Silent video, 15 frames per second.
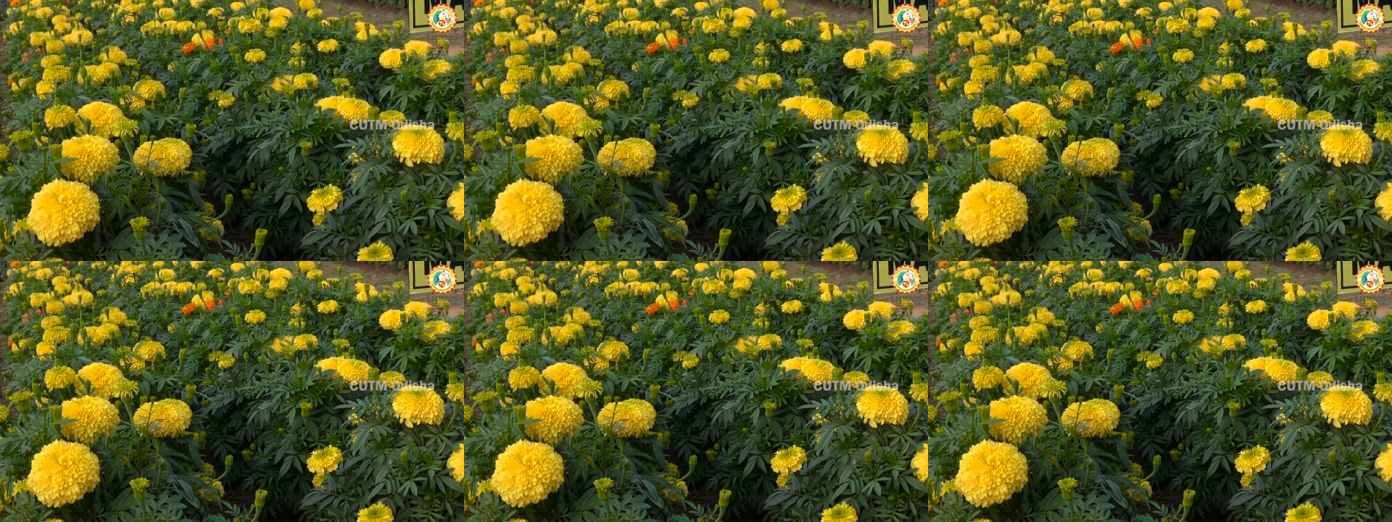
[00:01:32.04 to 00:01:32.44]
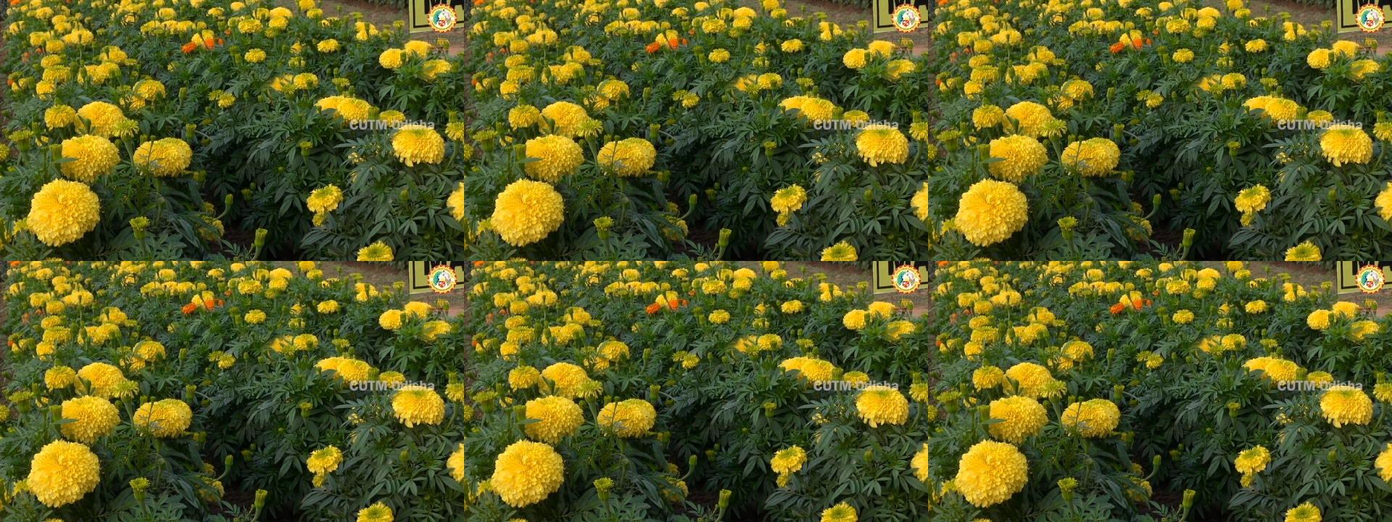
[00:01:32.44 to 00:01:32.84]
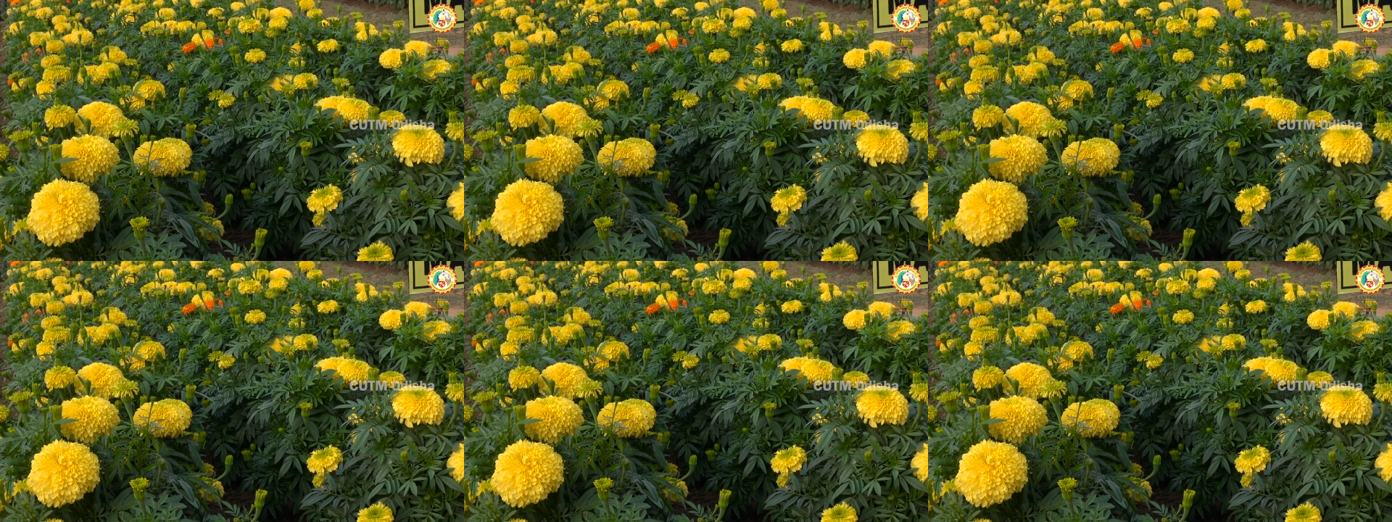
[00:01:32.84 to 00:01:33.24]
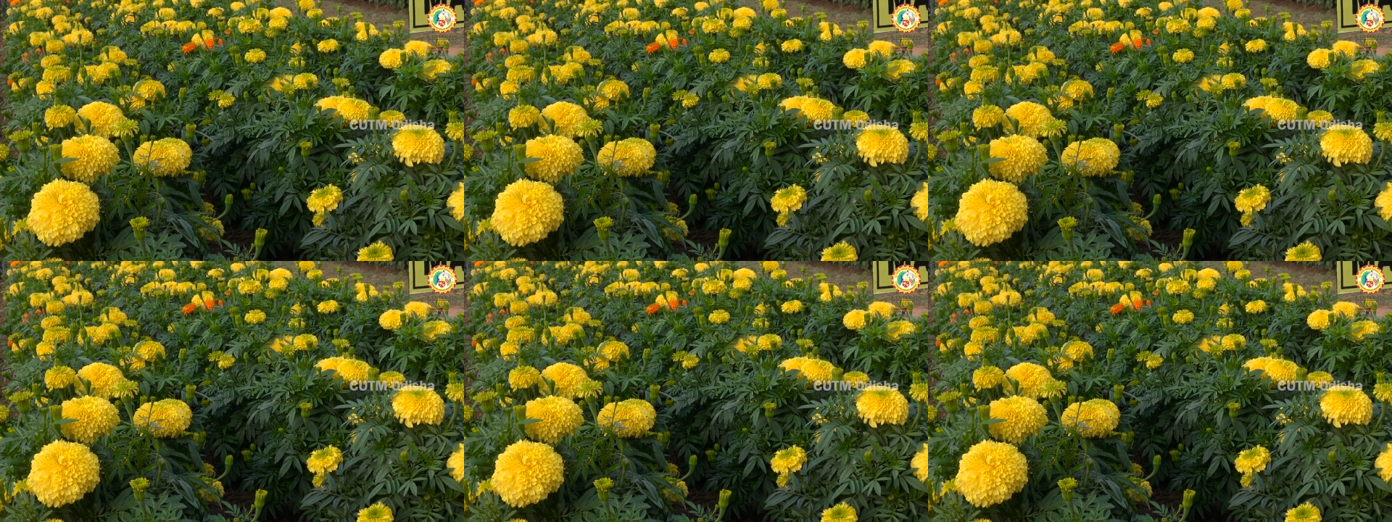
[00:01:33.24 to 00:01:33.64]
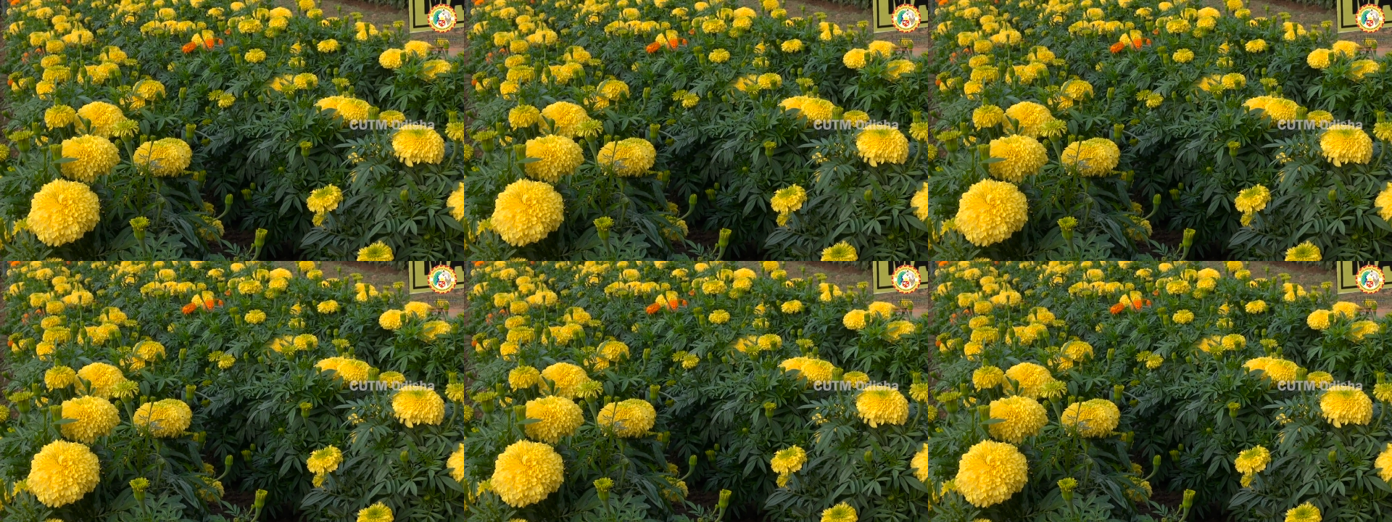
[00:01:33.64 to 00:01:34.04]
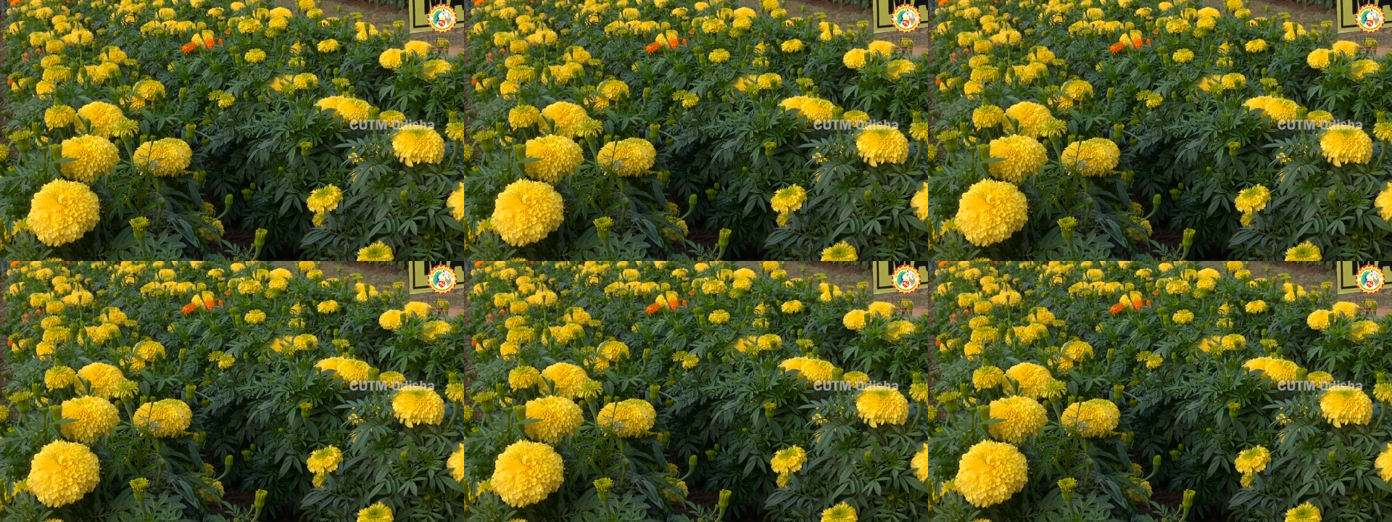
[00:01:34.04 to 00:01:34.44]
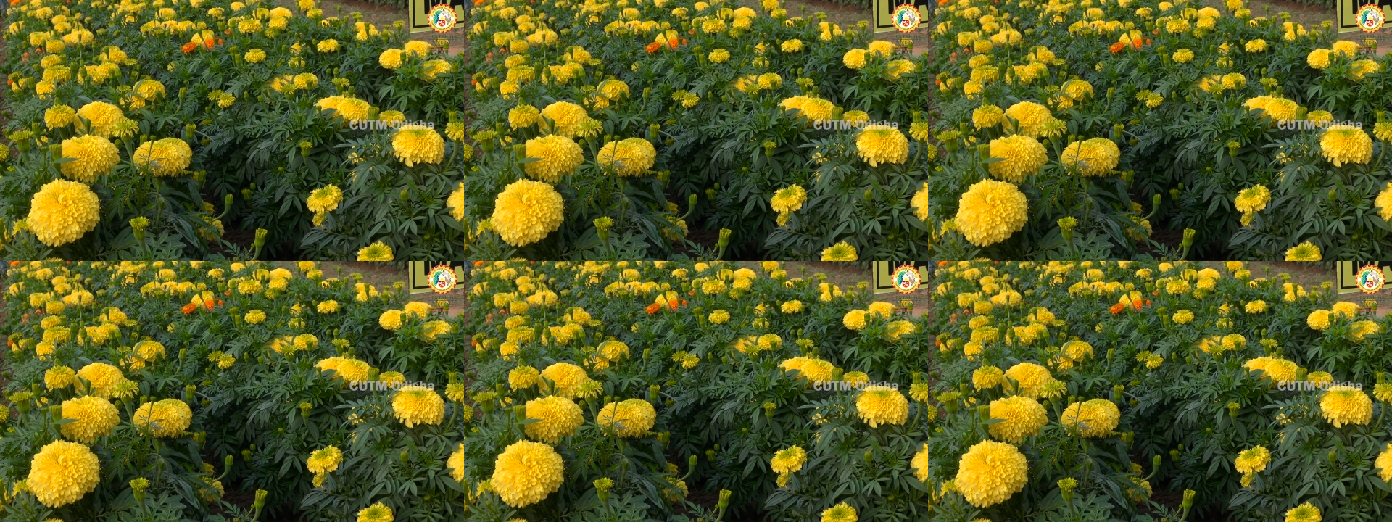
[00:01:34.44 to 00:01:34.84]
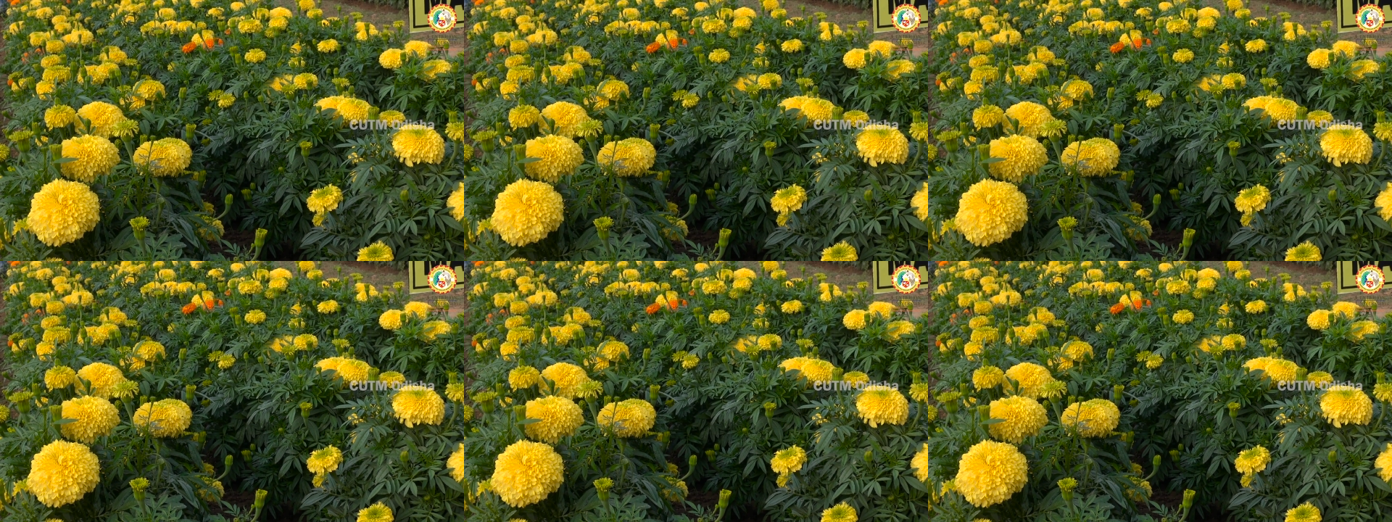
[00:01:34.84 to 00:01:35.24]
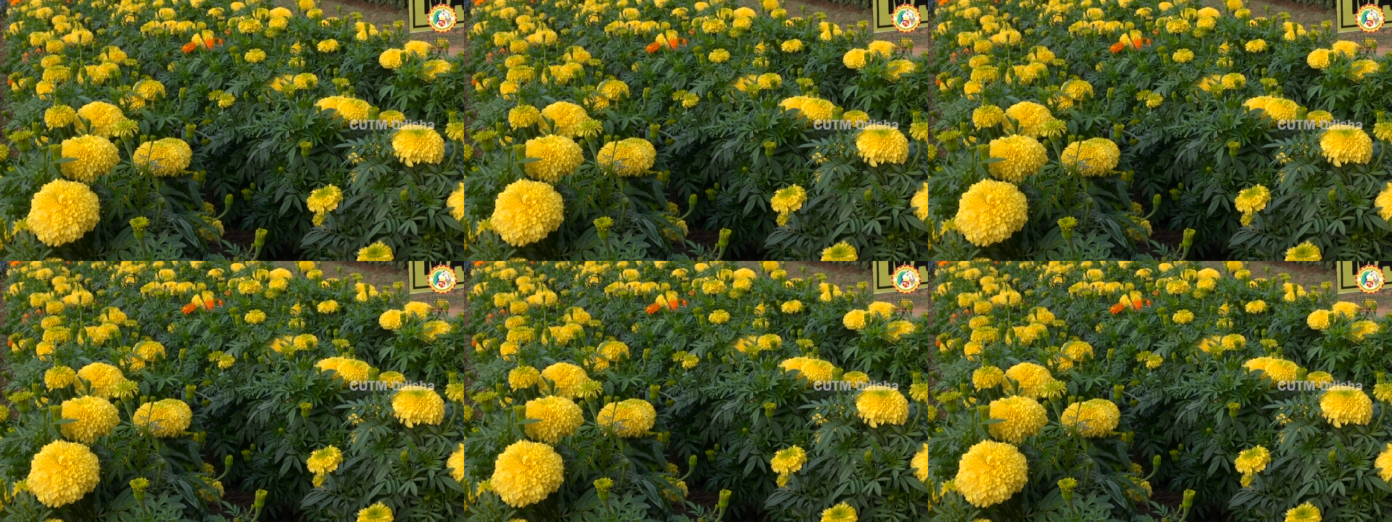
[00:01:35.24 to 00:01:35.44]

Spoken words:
[unreadable: no face in view]